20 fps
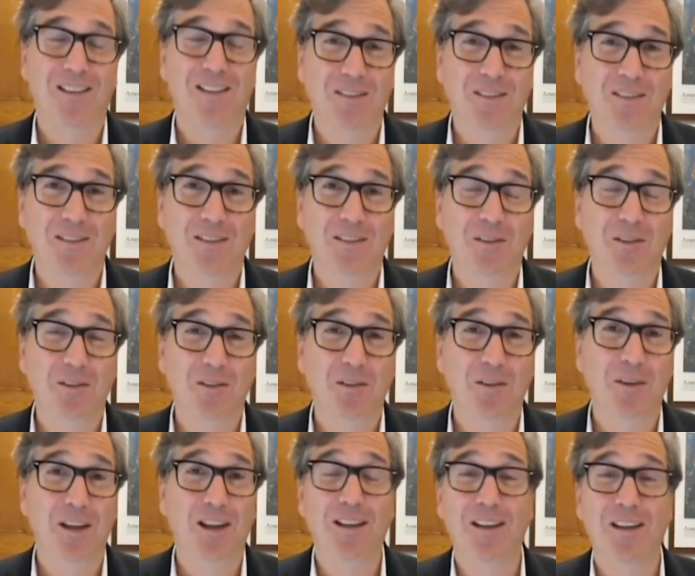
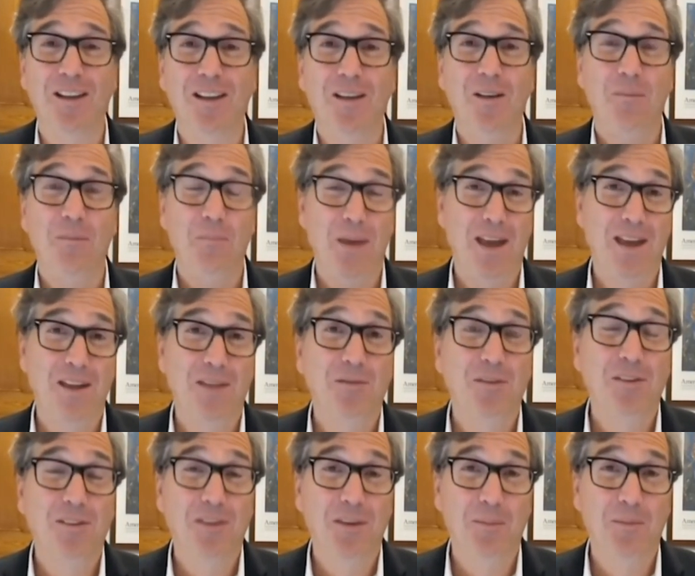including paying for
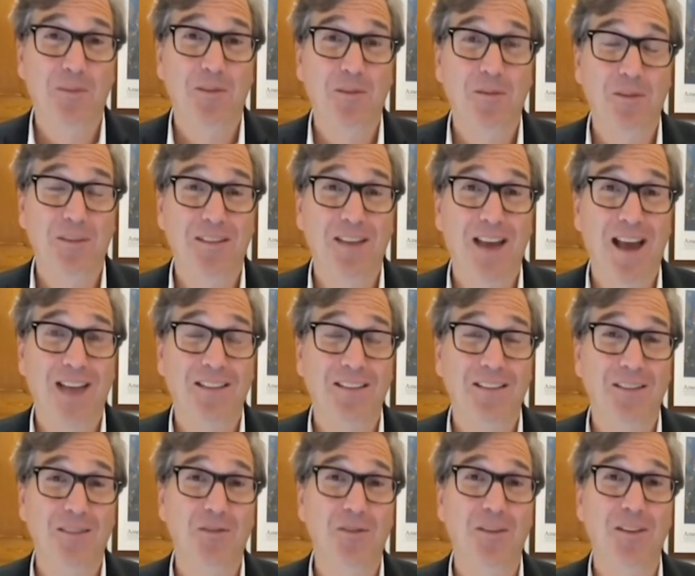some of it with tax
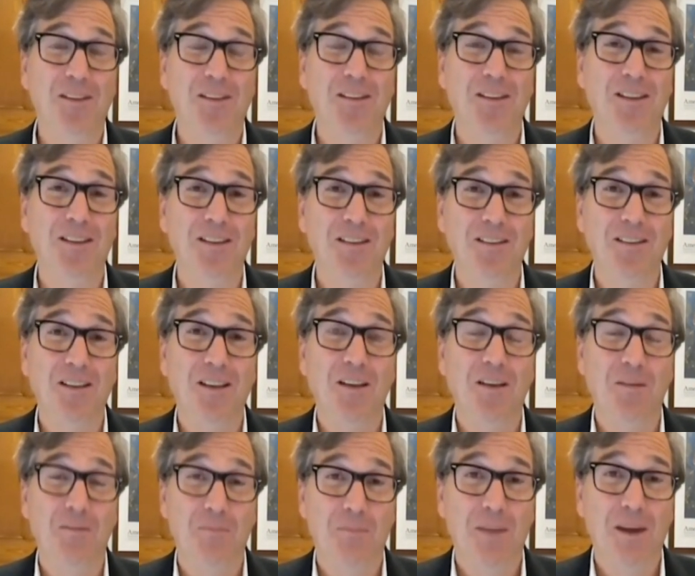increases,
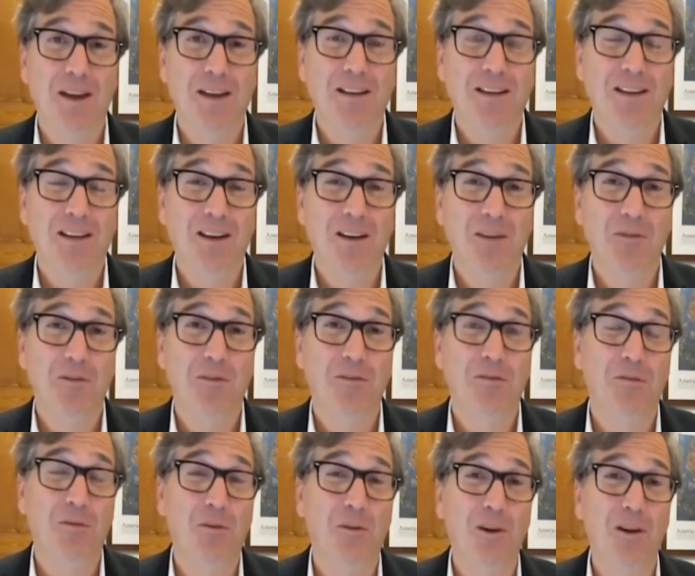Medicare
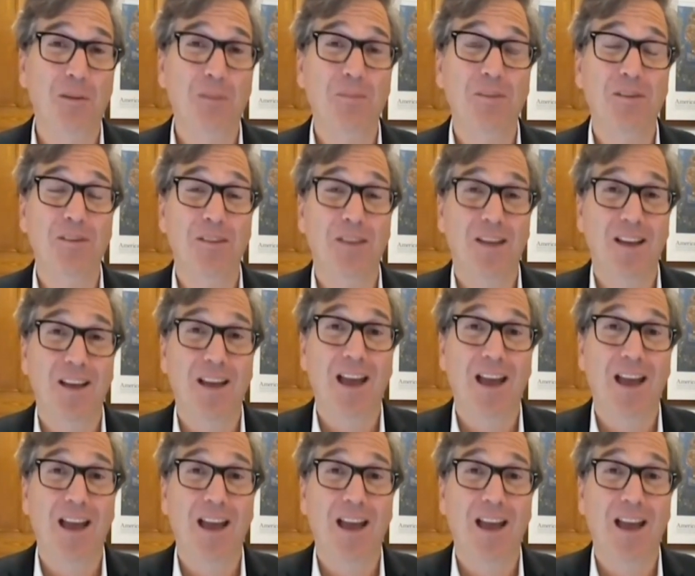reforms,